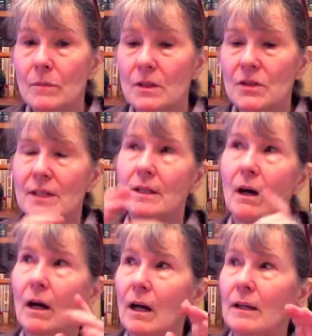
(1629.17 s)
See,
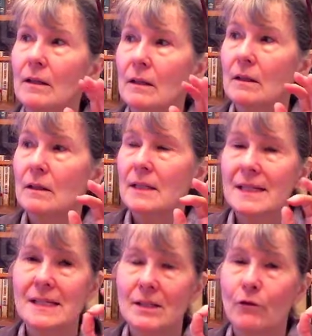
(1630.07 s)
God
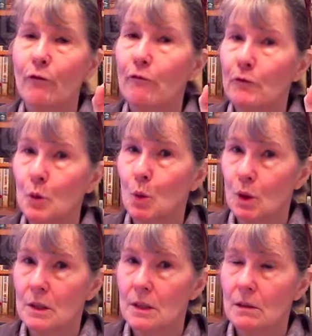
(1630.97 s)
isn't
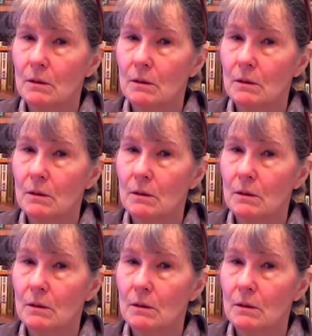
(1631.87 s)
fooled